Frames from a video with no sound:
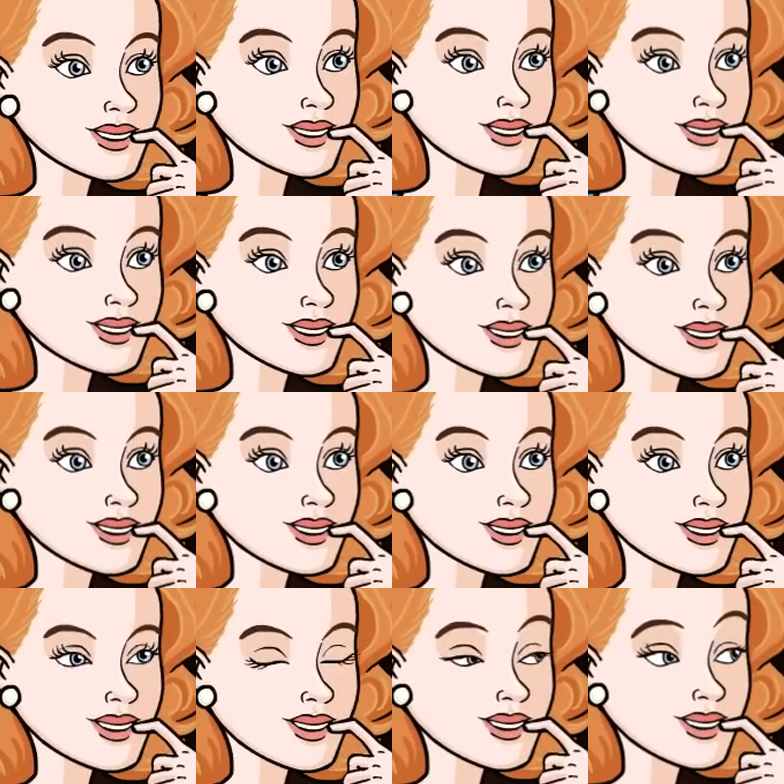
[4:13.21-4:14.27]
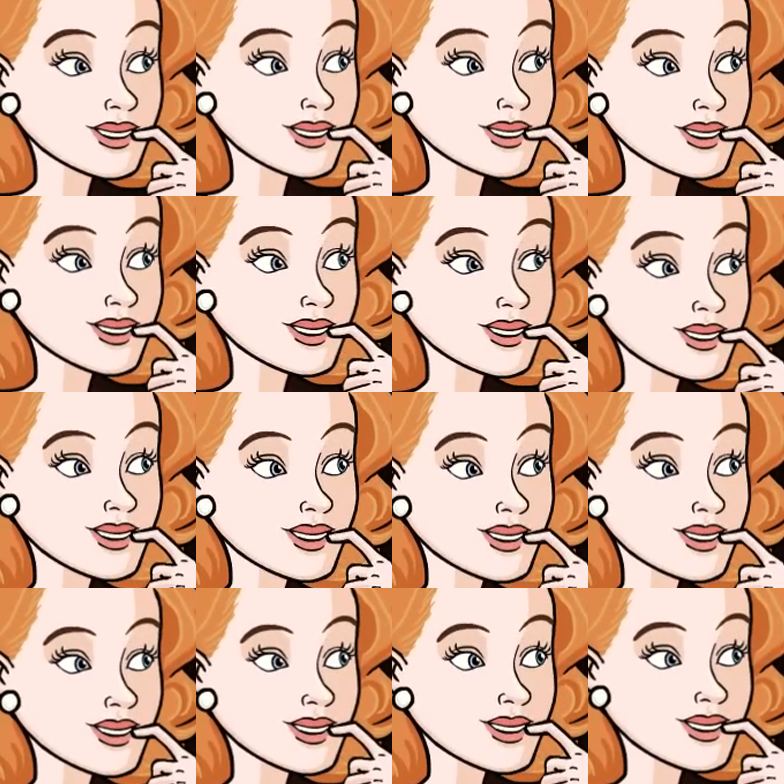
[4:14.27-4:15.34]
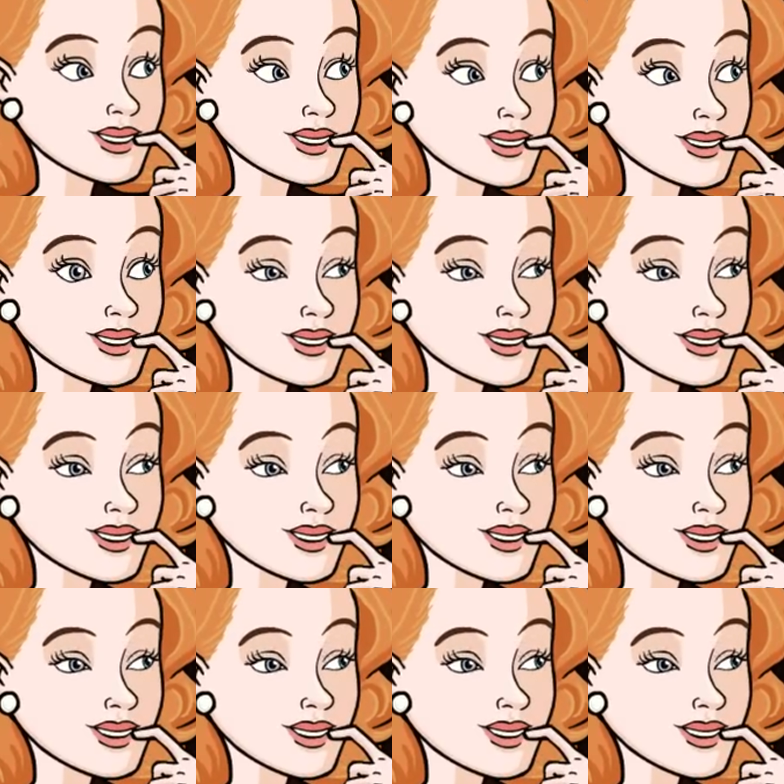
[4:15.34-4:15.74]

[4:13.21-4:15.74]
No words are spoken by the person on screen.